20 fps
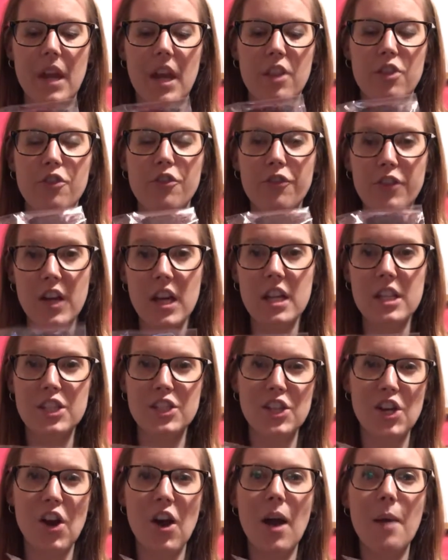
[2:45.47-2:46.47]
The first
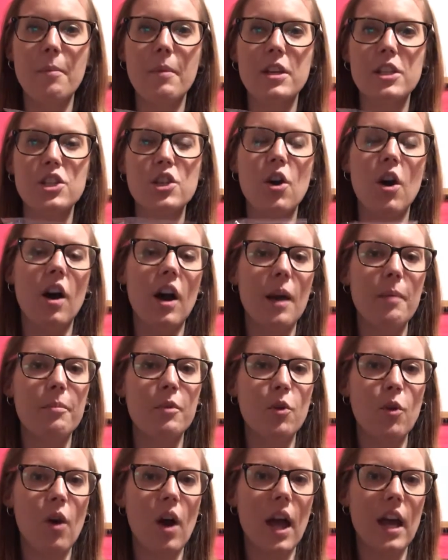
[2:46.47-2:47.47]
time, so I'm
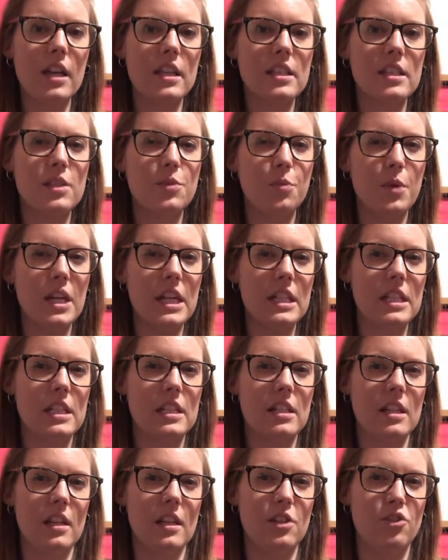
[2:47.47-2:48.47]
quite a sweet
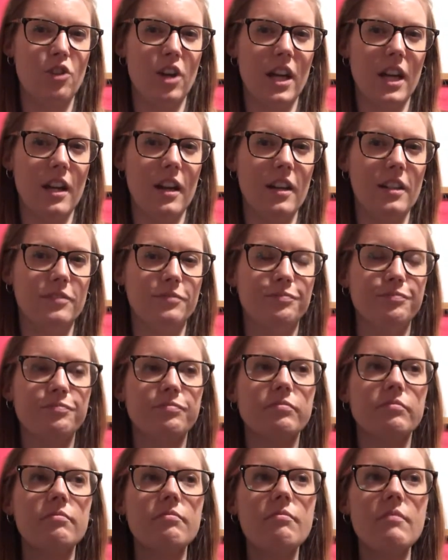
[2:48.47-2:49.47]
tea drinker,
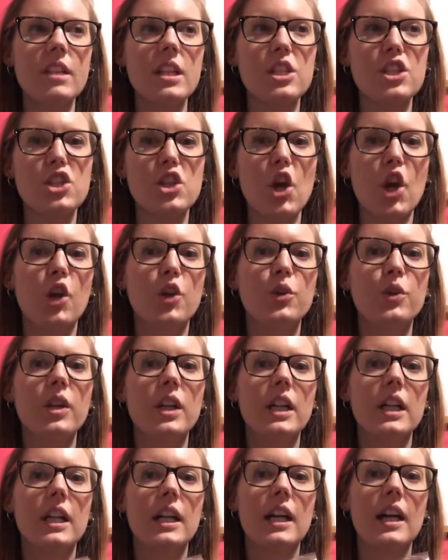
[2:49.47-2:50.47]
so
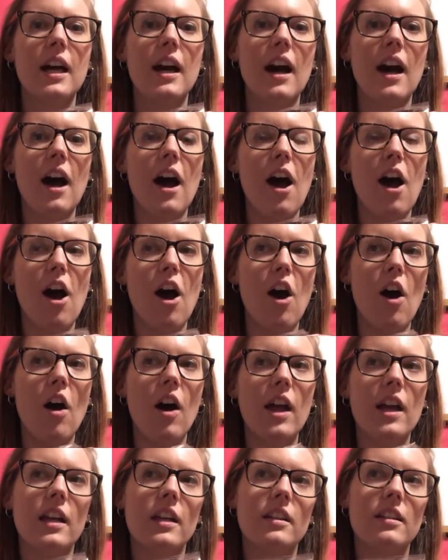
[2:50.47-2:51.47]

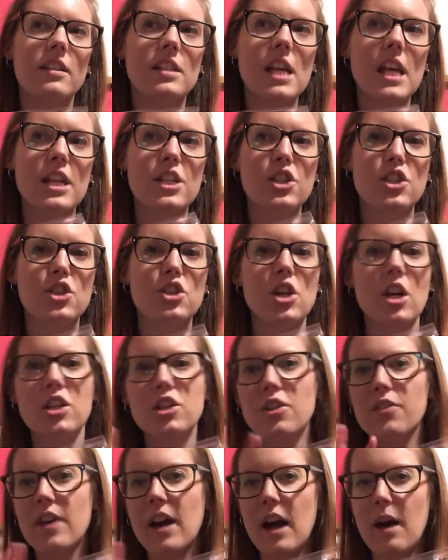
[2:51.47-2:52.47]
I tend to judge
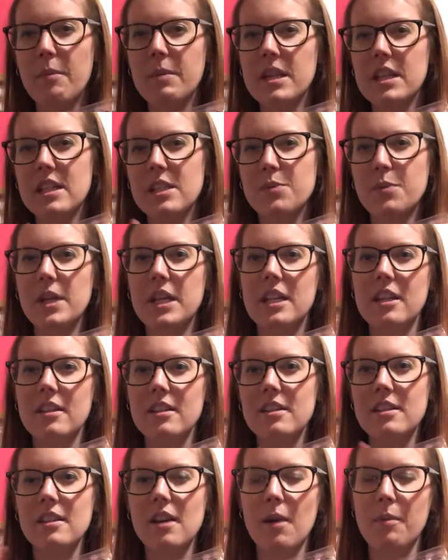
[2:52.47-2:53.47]
it of how many
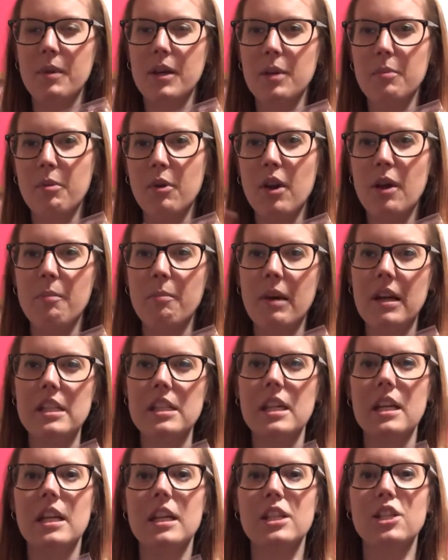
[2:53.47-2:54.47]
sweeteners I'm going to put in my
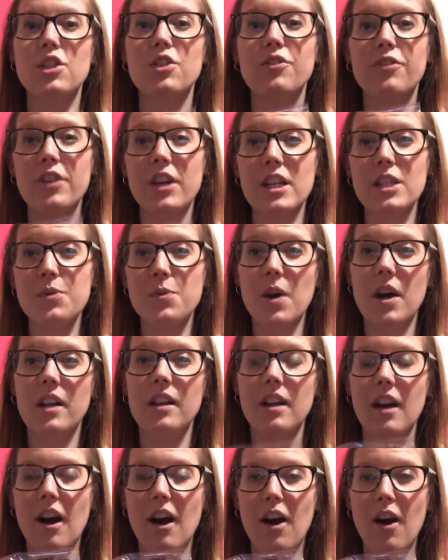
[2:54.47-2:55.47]
tea. So the first one
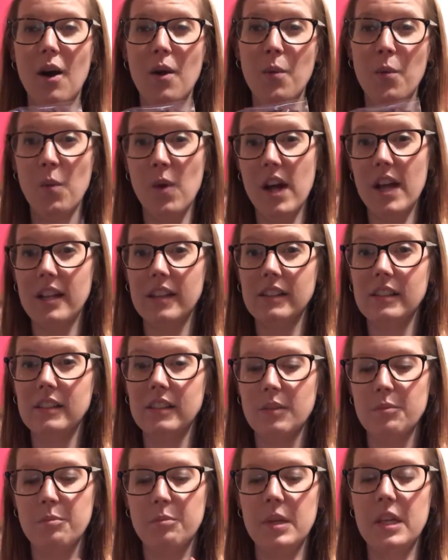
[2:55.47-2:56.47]
I
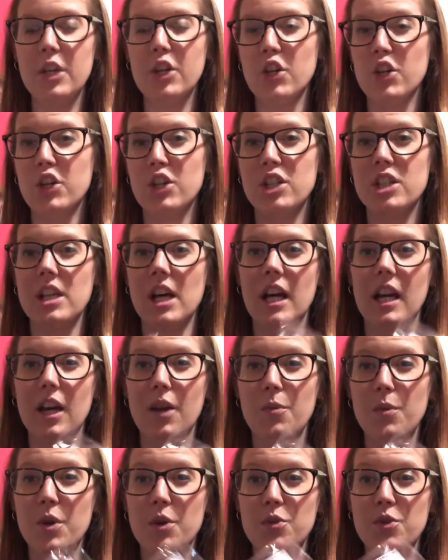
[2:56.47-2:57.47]
will be good and I
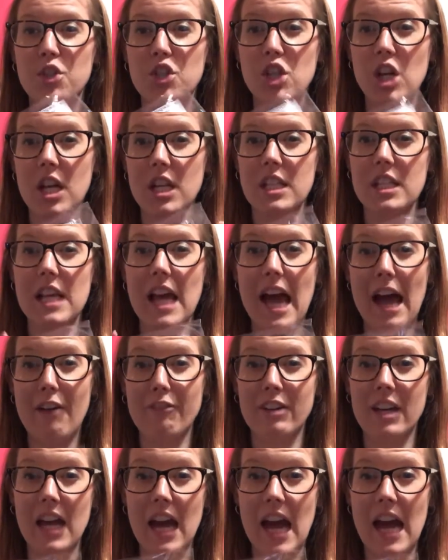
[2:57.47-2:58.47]
will just have
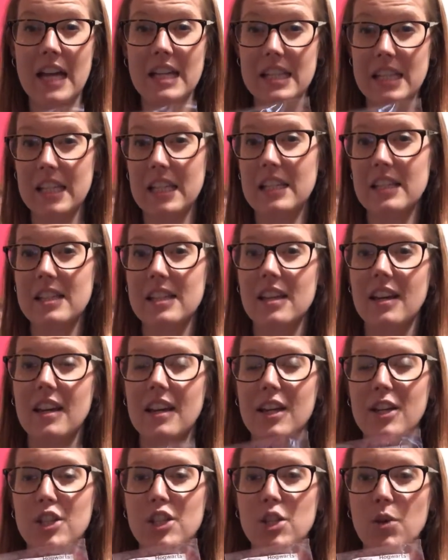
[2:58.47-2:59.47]
it as is.
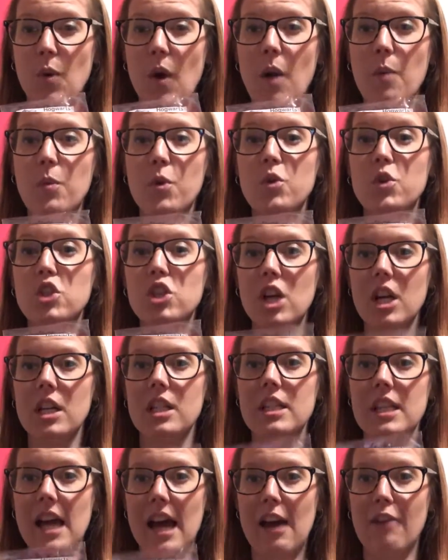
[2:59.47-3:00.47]
So I will
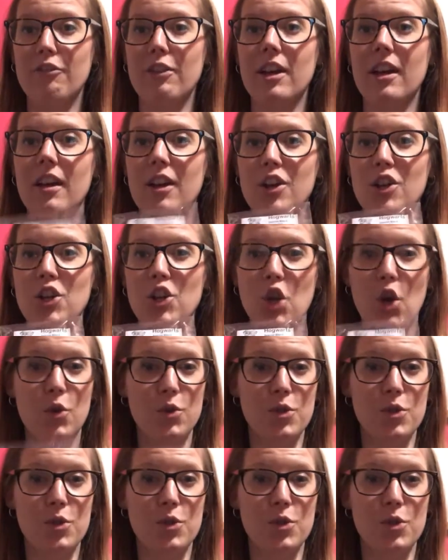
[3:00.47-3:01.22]
just have it, no